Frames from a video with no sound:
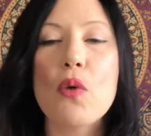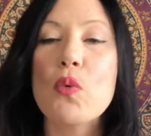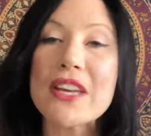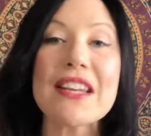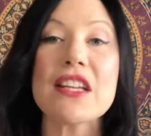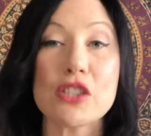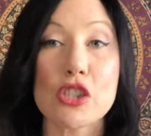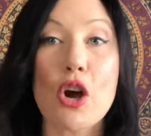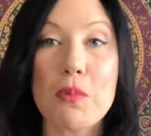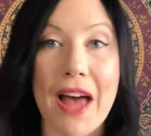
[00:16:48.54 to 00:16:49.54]
we can get
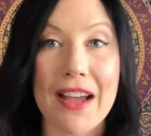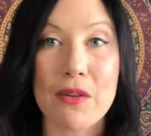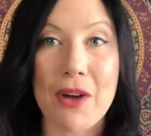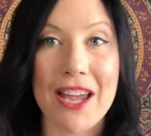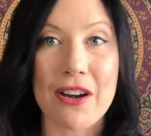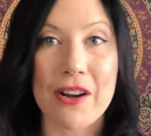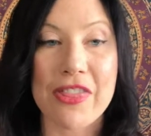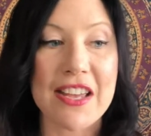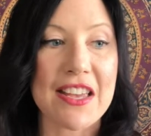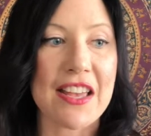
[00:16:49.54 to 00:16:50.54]
so black and white in our
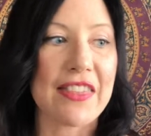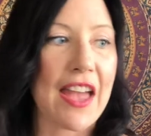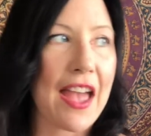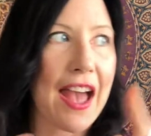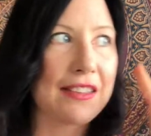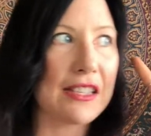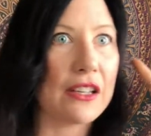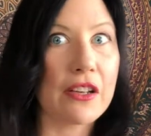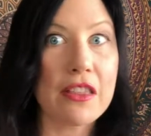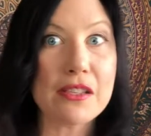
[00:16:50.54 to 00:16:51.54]
thinking that it has to
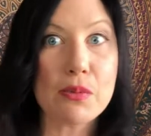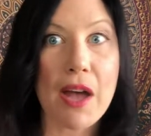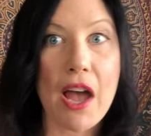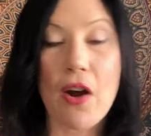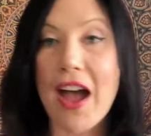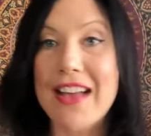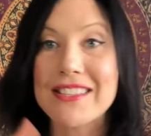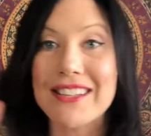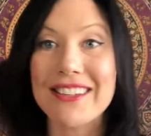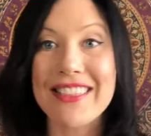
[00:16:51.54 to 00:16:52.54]
look this way or it
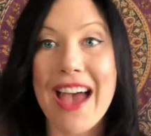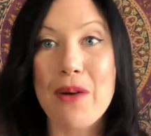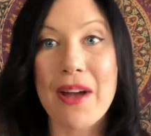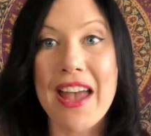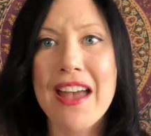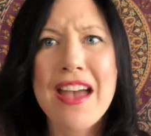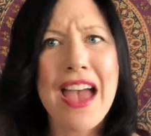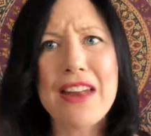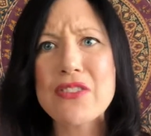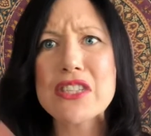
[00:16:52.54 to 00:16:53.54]
has to look that way.
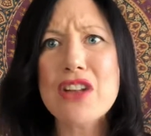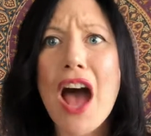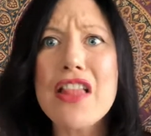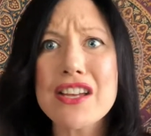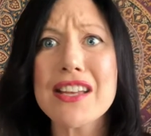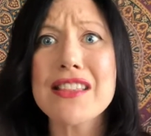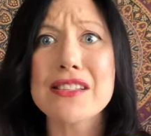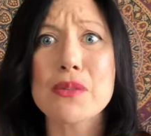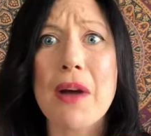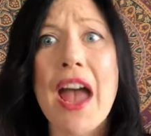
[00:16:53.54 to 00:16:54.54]
And if it's not looking
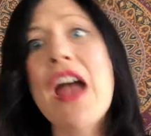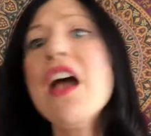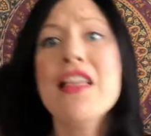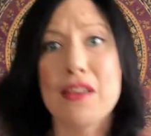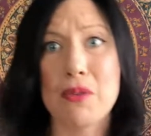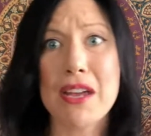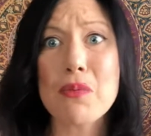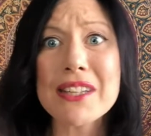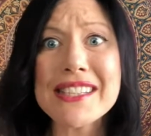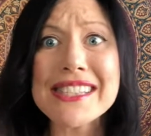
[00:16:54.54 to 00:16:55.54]
this way, then we
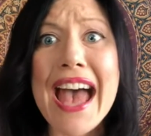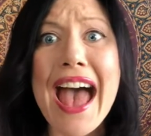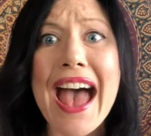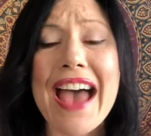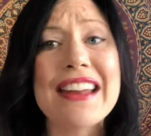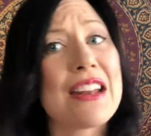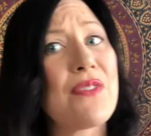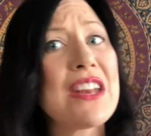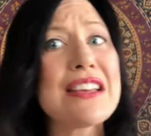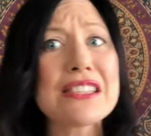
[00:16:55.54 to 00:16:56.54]
get really sad. And
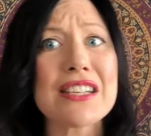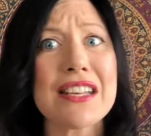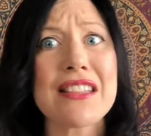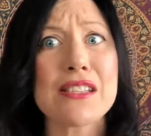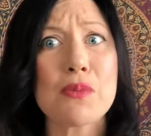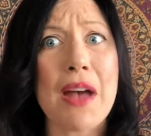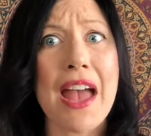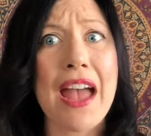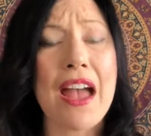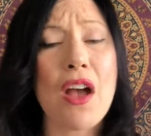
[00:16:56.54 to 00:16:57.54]
if it is looking this
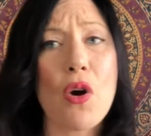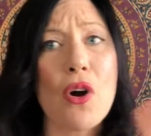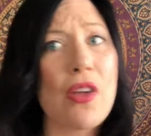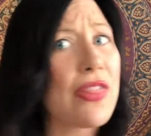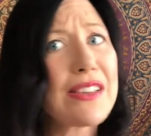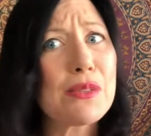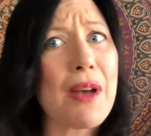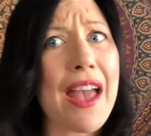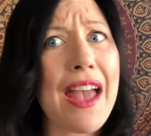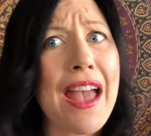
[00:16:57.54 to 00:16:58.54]
way or this
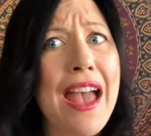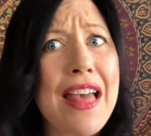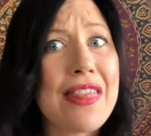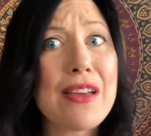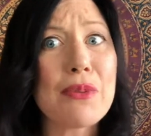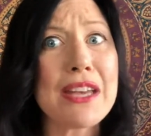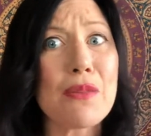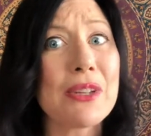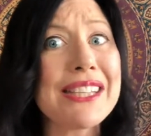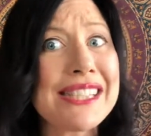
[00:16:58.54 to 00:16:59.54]
way, then we get
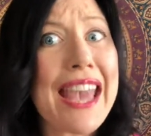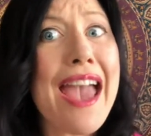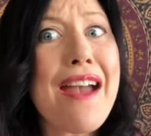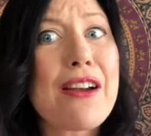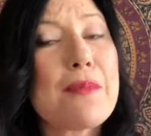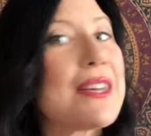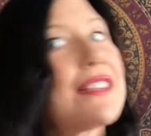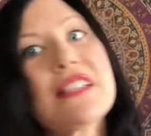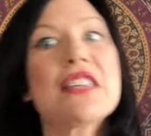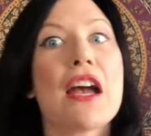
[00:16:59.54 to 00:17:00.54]
really scared
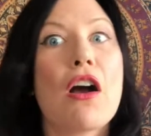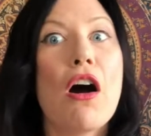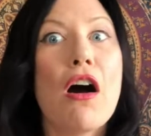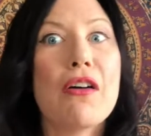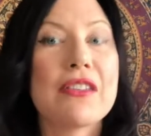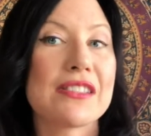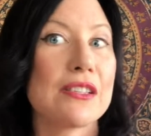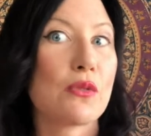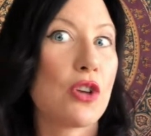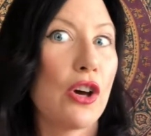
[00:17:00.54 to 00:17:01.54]
because it's like, oh, this
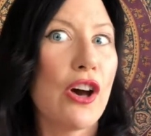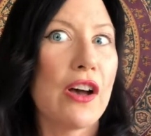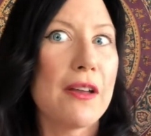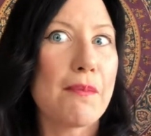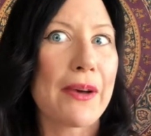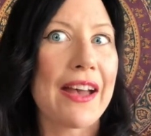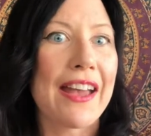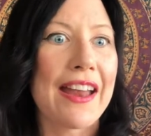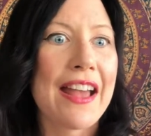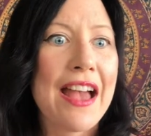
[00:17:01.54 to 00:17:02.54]
is good,
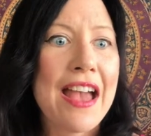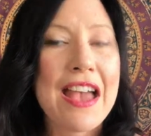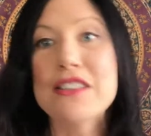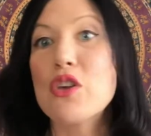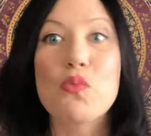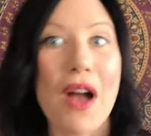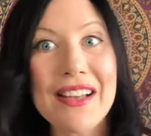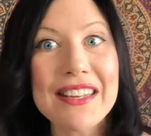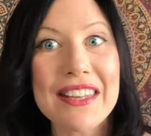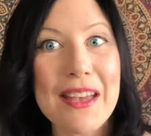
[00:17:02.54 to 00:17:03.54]
but is the
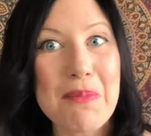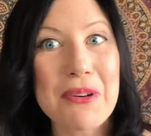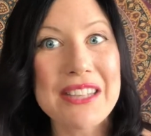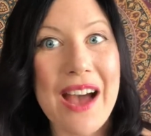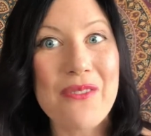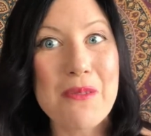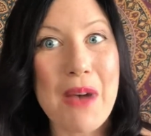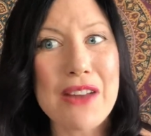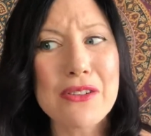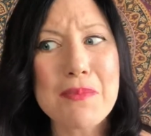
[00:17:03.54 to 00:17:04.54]
rug gonna get pulled out from
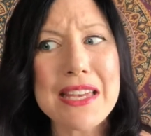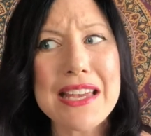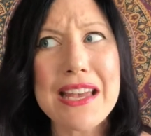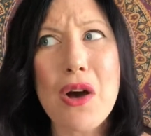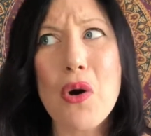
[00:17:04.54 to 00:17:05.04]
under me